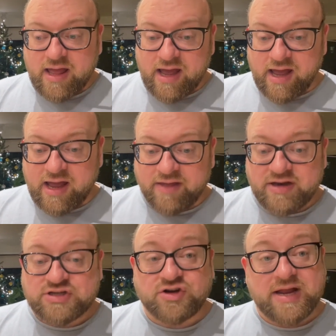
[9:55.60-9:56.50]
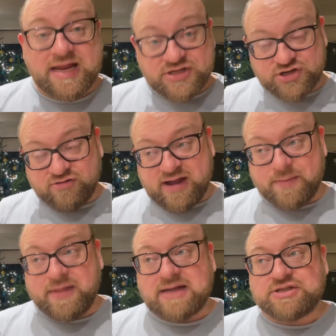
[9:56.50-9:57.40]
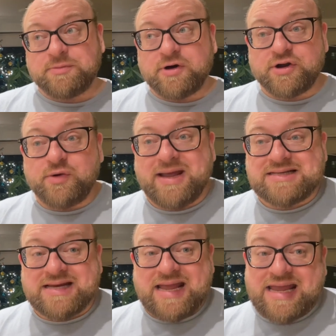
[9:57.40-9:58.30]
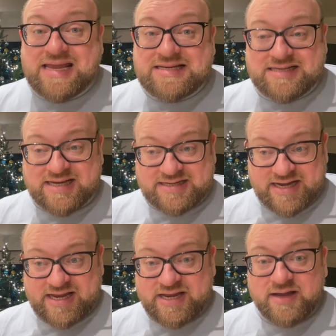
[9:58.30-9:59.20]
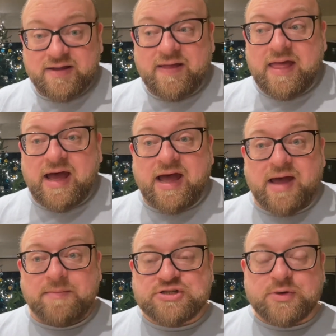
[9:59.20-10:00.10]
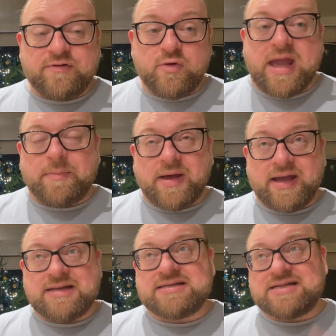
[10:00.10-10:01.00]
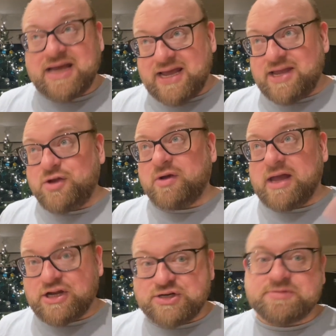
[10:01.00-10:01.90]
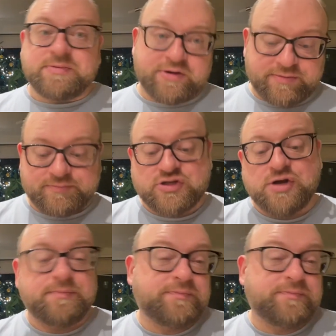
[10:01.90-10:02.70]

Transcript: uh, that is on Instagram that tomorrow is an easier day. Um, so if you get behind today, you can catch up tomorrow. So